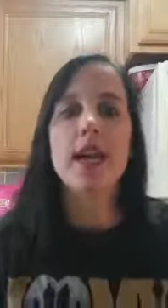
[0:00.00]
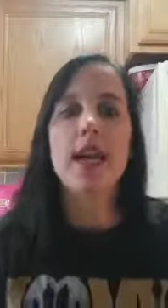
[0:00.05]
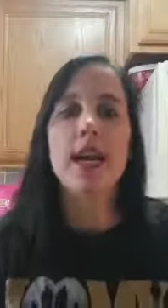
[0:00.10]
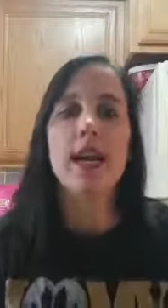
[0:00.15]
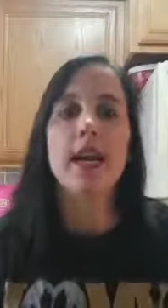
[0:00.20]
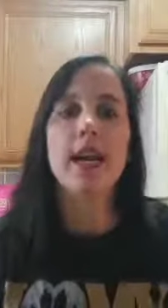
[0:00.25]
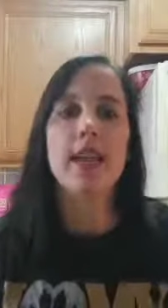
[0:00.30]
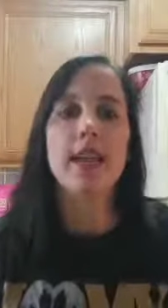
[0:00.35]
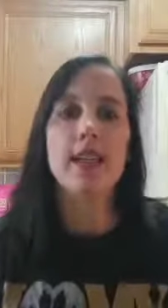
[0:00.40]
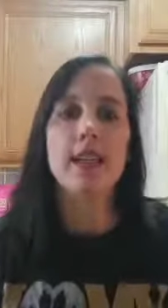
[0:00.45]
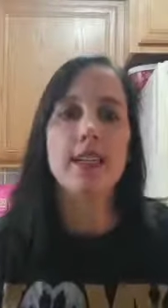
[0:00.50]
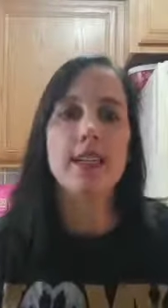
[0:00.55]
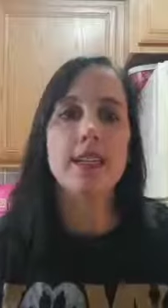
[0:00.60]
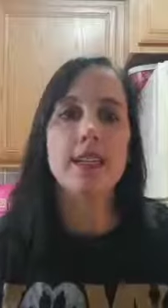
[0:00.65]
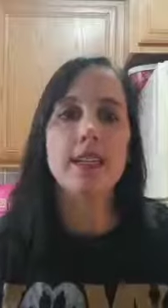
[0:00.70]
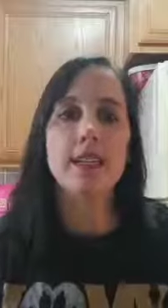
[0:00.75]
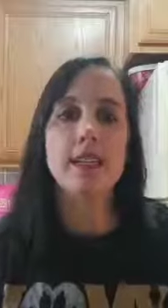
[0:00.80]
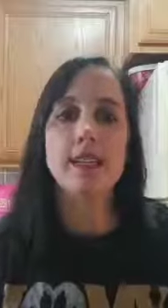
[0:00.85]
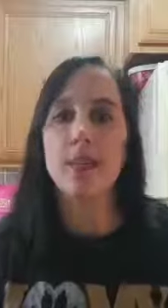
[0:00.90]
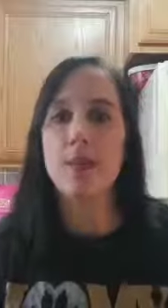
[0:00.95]

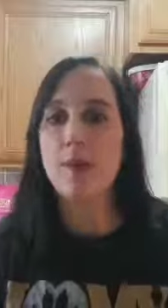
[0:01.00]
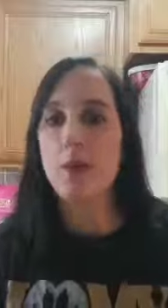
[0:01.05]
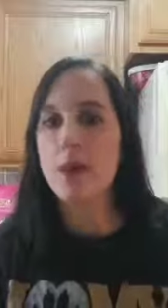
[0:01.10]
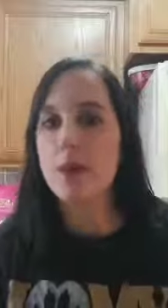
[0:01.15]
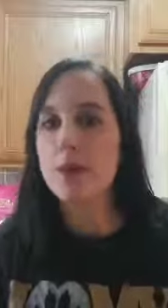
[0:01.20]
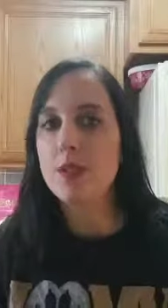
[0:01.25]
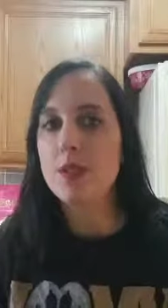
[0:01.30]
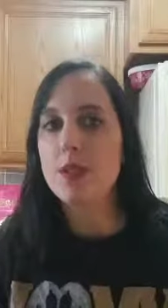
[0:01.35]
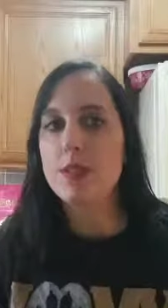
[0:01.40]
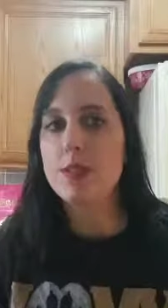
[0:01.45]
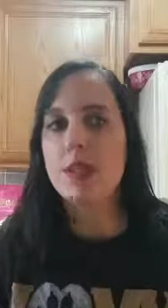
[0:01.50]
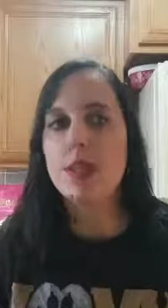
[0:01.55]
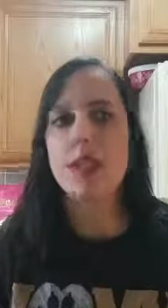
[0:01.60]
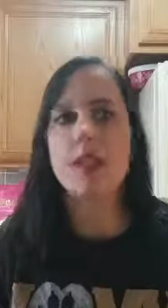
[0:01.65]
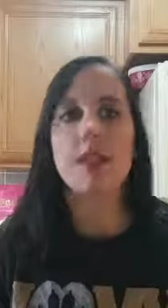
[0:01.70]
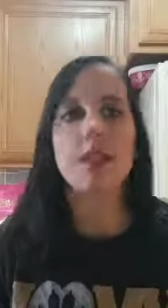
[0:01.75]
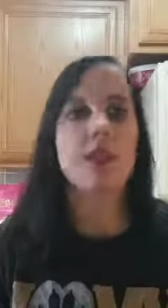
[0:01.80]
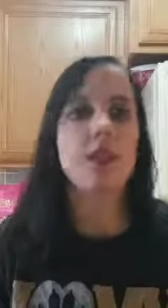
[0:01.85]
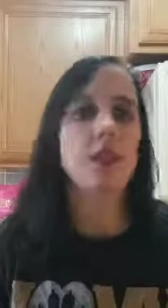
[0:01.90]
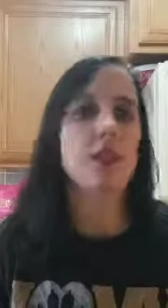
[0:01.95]
And I post these
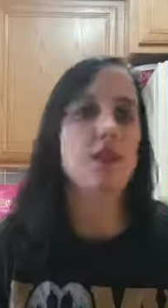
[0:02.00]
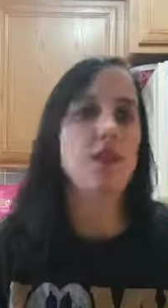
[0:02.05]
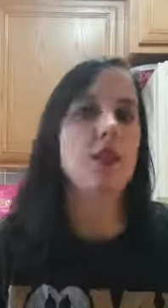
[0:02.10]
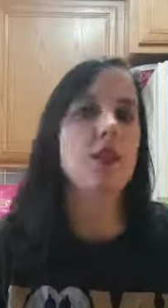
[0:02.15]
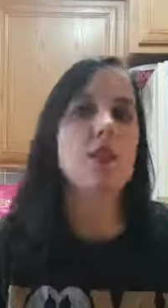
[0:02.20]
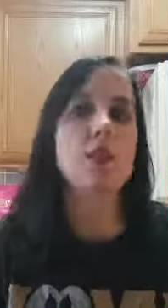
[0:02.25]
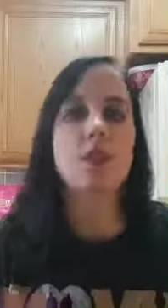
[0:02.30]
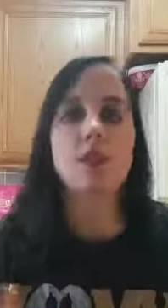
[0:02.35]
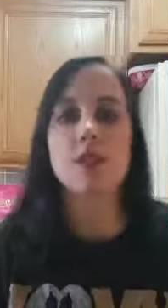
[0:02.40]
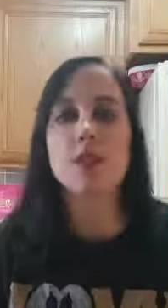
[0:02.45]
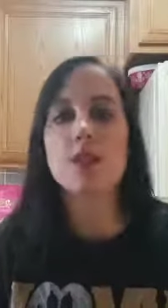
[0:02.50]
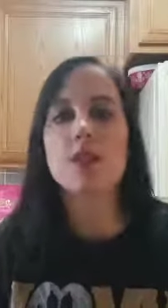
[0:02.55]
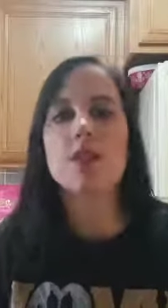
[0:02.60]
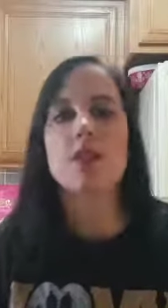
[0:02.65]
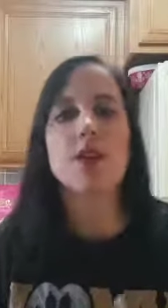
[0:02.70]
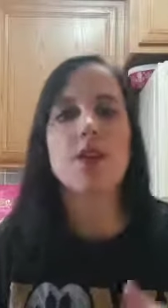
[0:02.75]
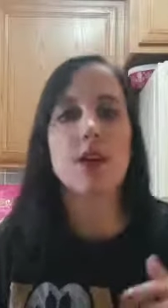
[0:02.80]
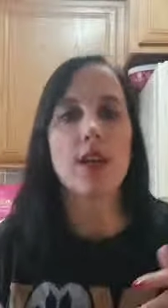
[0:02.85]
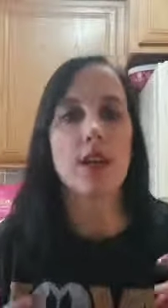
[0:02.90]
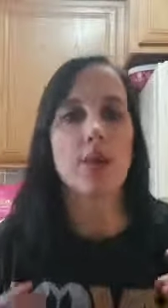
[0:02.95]
things to Facebook and
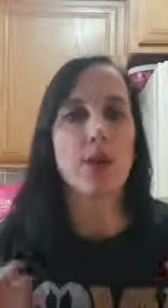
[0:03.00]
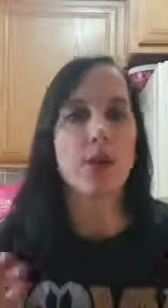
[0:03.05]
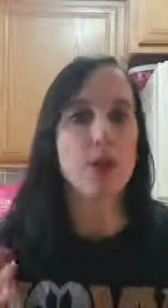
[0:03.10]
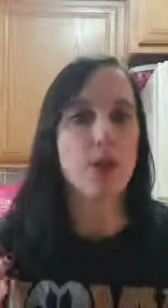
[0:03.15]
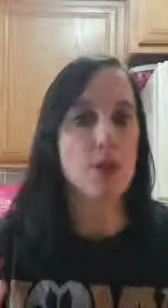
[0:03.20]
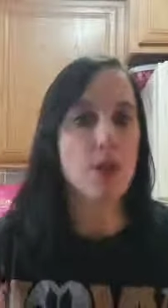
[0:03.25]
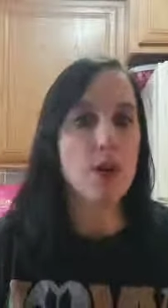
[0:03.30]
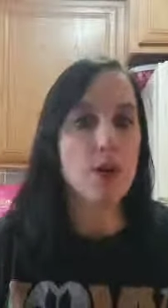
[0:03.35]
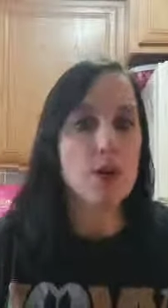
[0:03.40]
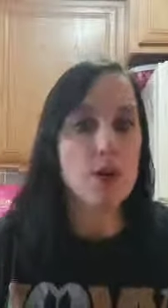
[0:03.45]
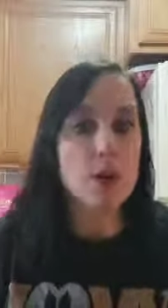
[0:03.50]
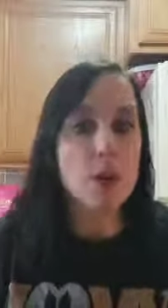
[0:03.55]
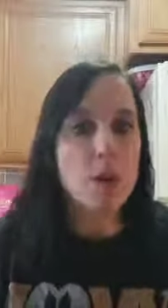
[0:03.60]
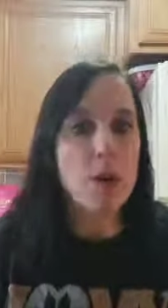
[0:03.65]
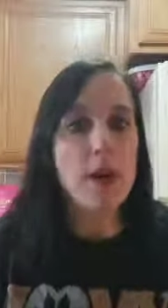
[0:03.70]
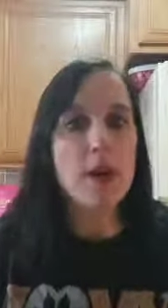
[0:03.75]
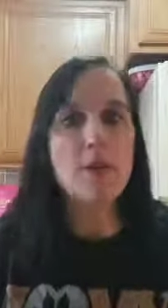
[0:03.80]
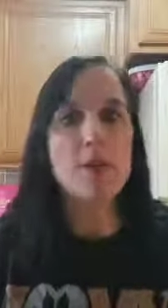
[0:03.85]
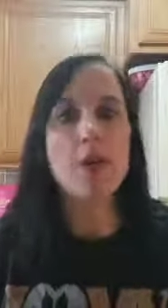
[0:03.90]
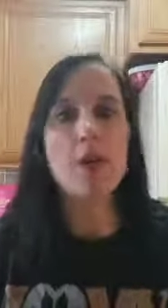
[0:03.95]
Instagram because I want to
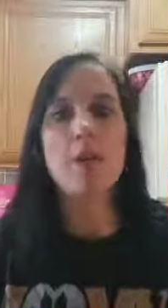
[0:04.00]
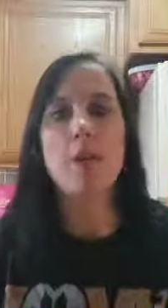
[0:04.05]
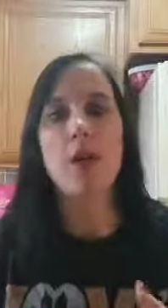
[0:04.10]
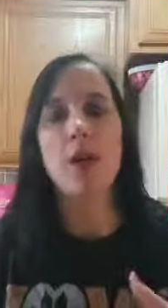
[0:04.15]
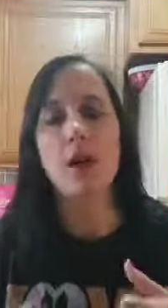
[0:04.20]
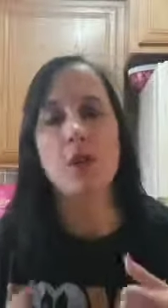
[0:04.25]
inspire people,